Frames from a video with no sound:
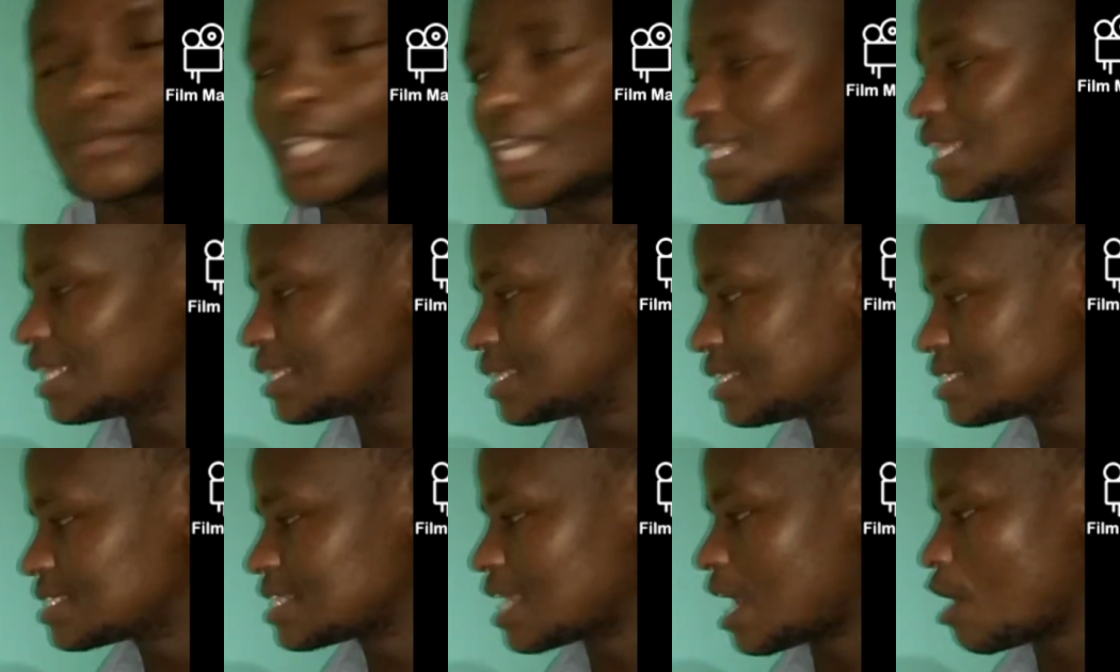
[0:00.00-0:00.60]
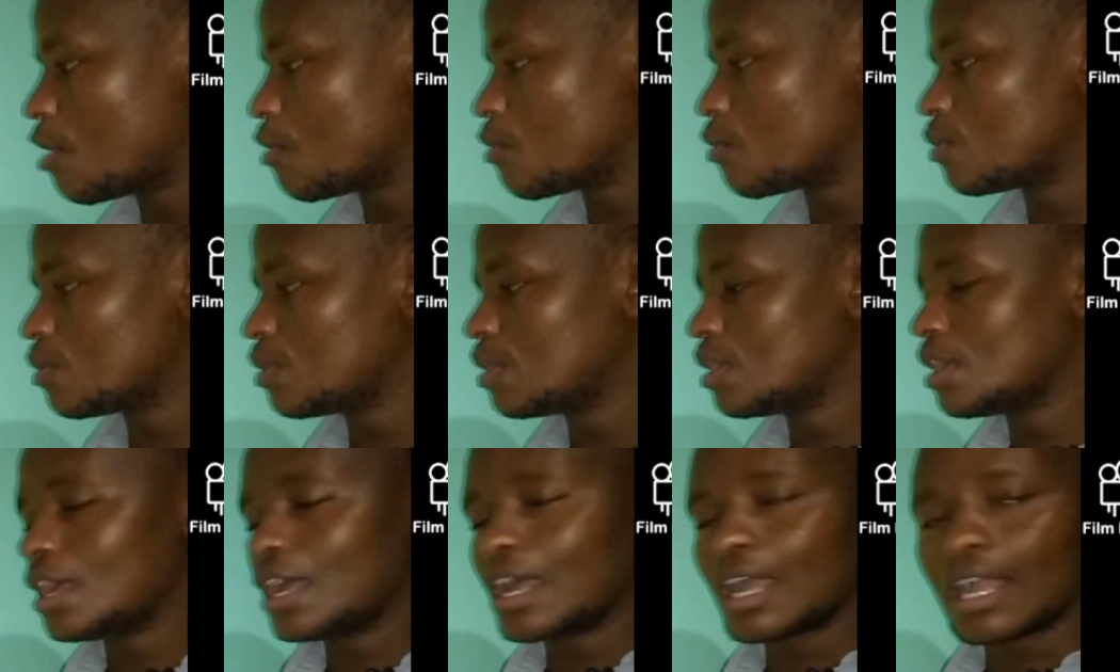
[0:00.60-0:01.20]
That is how
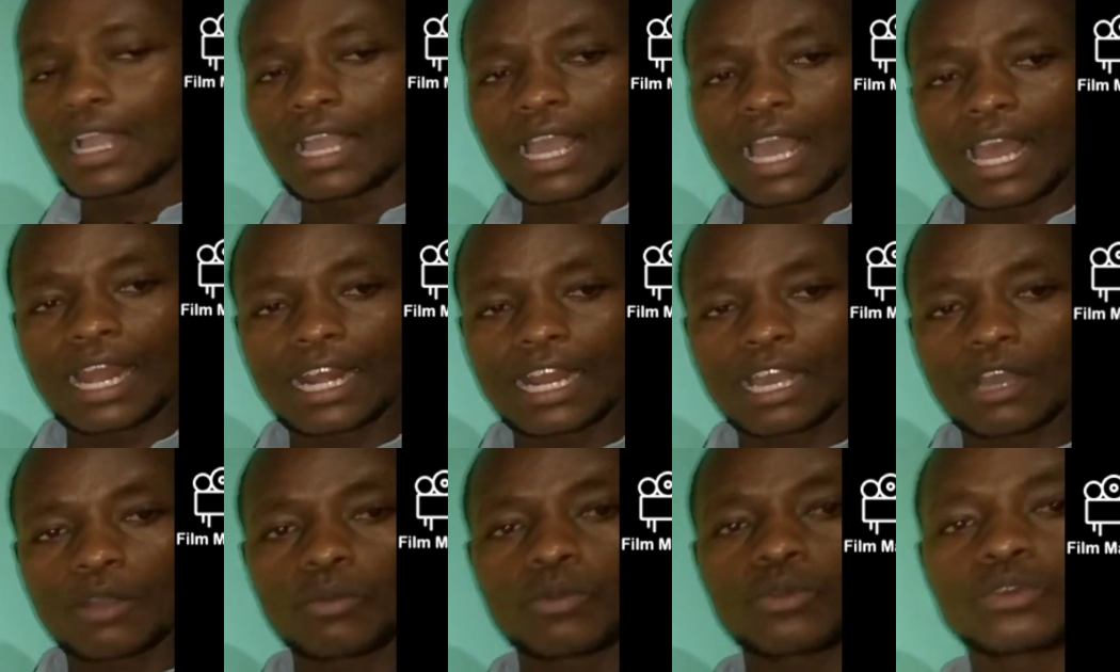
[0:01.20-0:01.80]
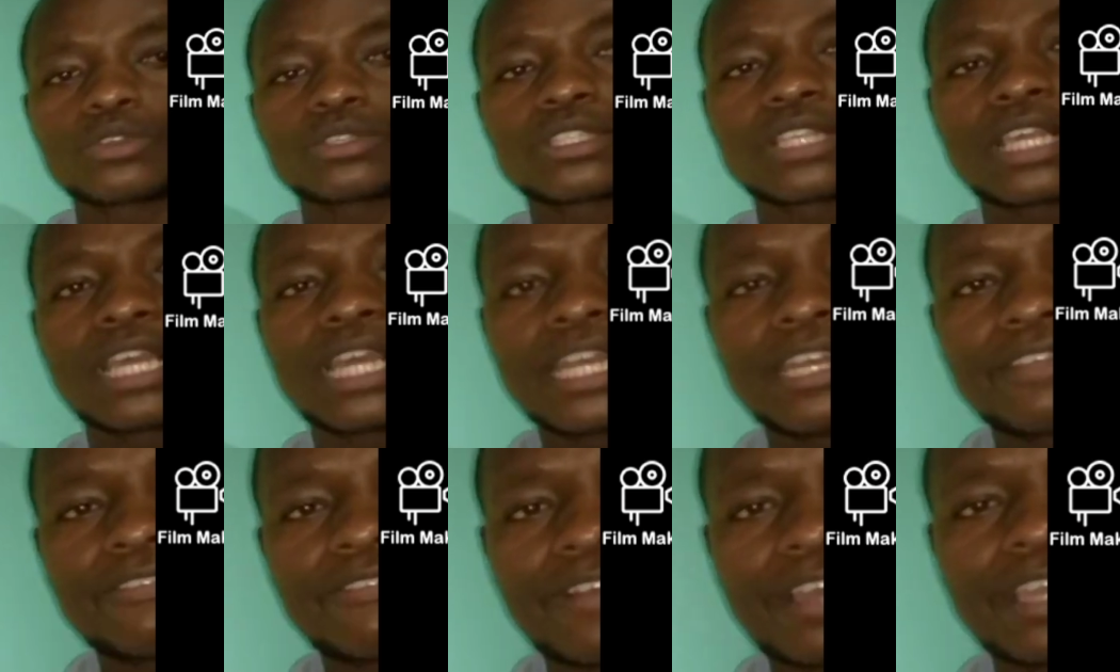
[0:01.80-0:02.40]
Ghana was
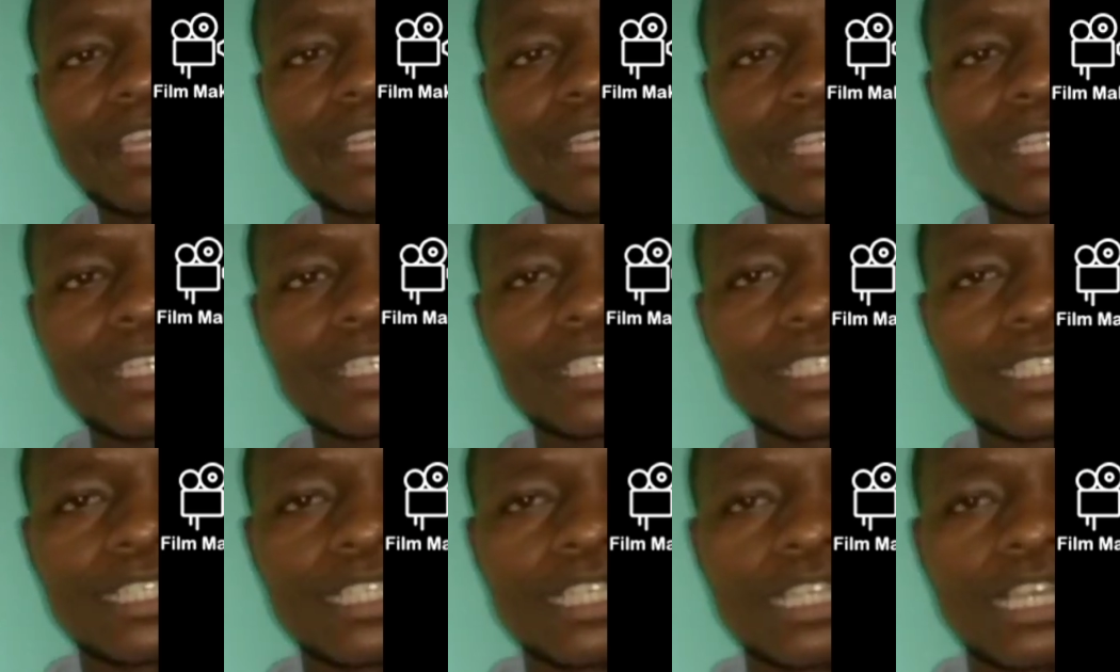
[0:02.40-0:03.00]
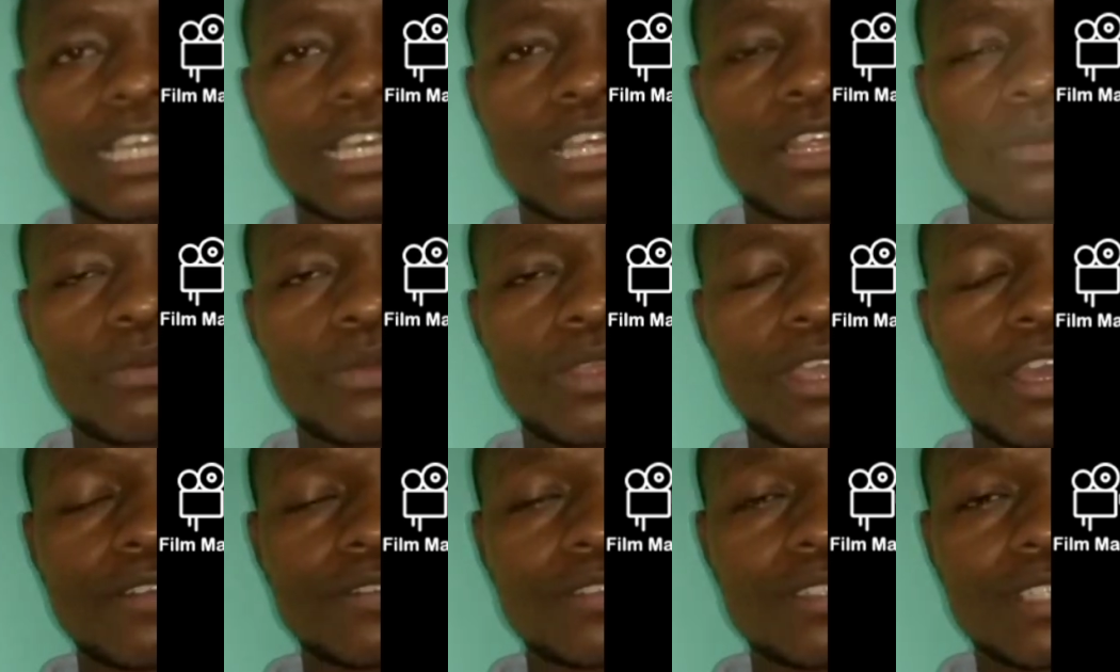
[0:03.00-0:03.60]
divided. We
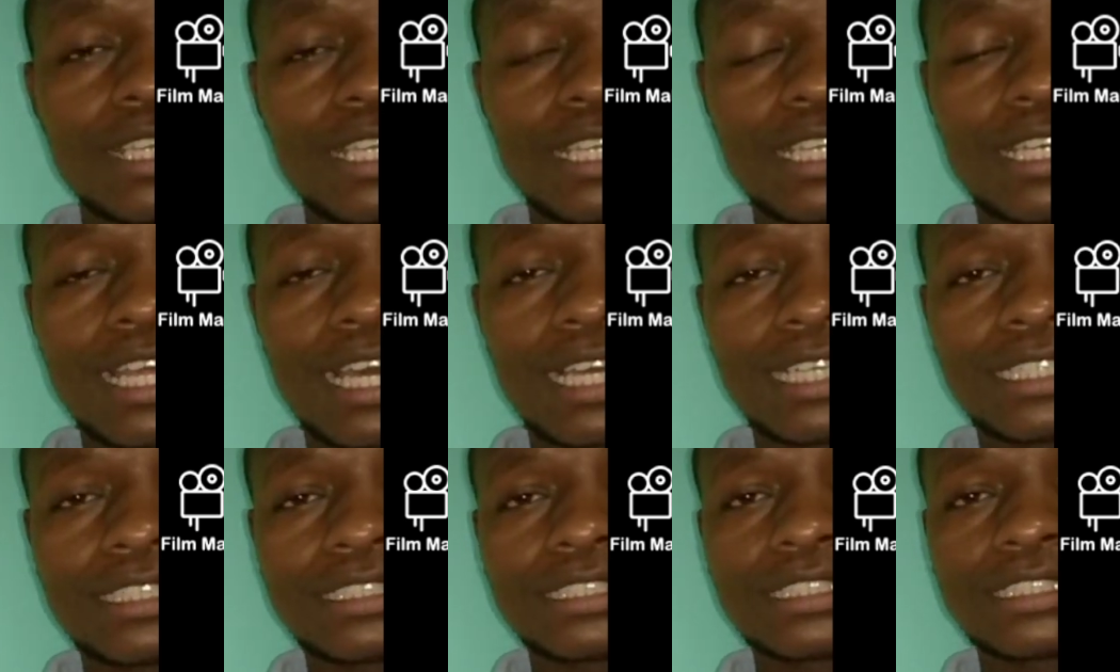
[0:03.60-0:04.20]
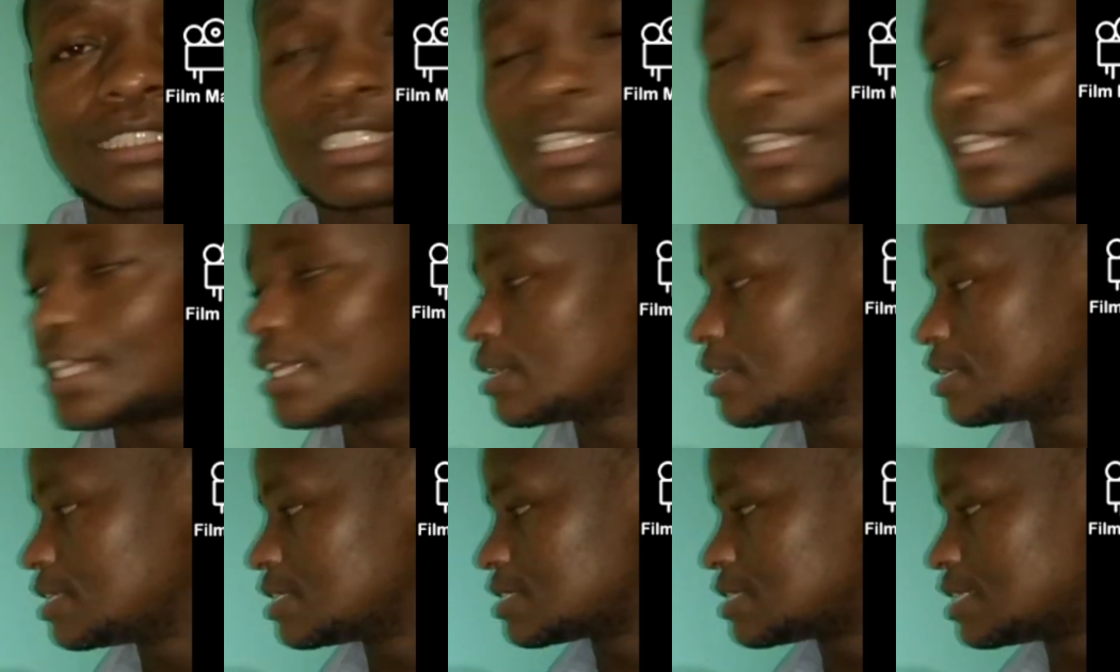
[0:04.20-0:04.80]
have said that there
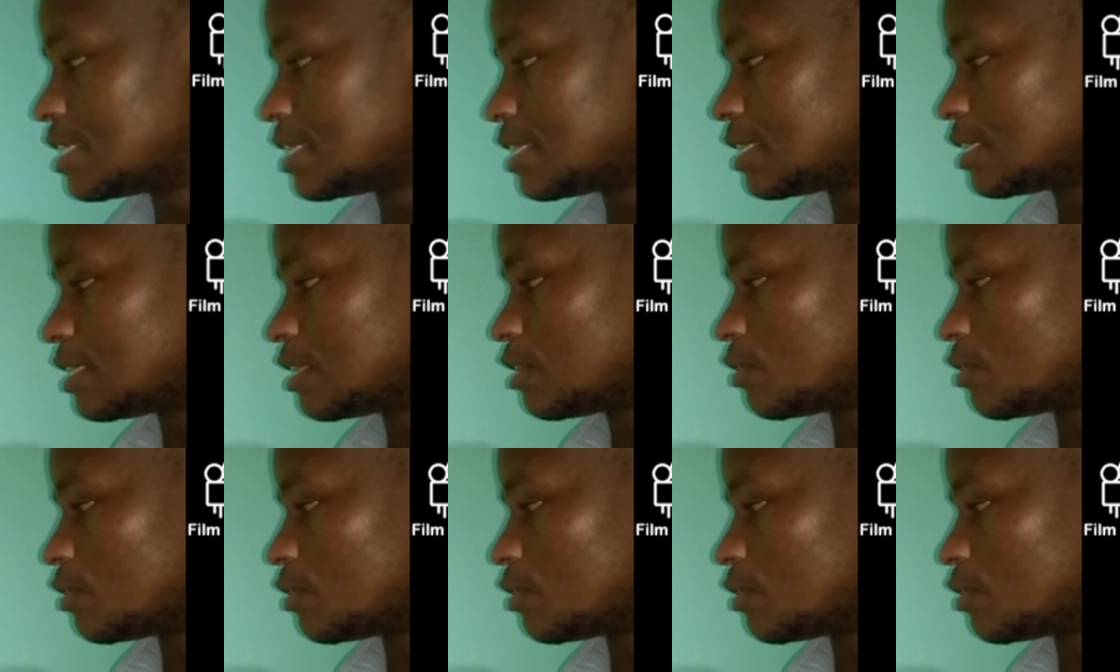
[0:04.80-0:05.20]
is the